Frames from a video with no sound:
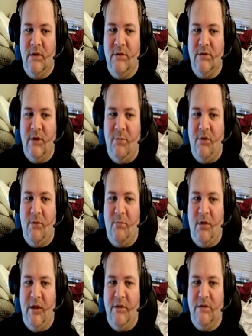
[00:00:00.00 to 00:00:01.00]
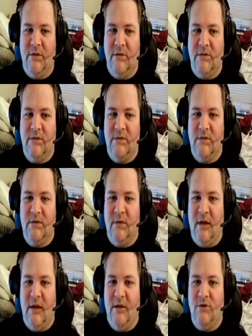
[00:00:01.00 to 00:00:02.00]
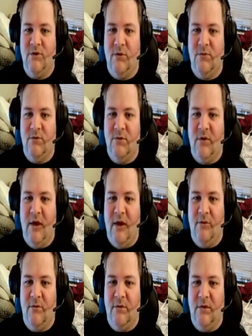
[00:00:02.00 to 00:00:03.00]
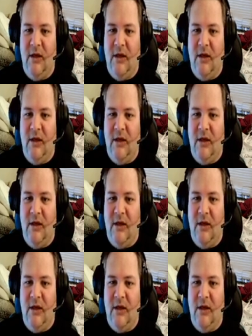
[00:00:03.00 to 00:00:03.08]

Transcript: some of the places that I showed you the other